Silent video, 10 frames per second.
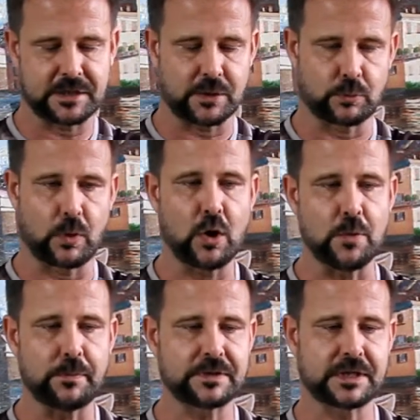the
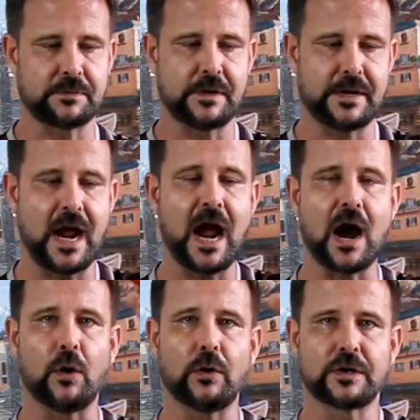ropes.
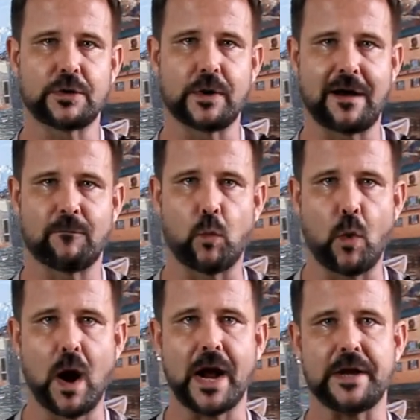Now you have
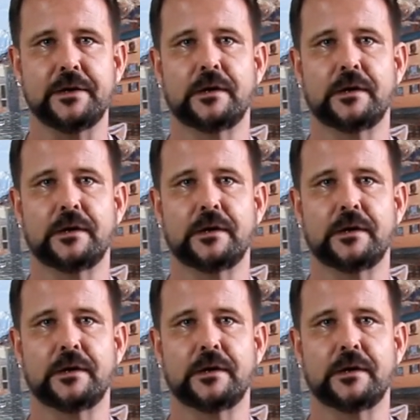1,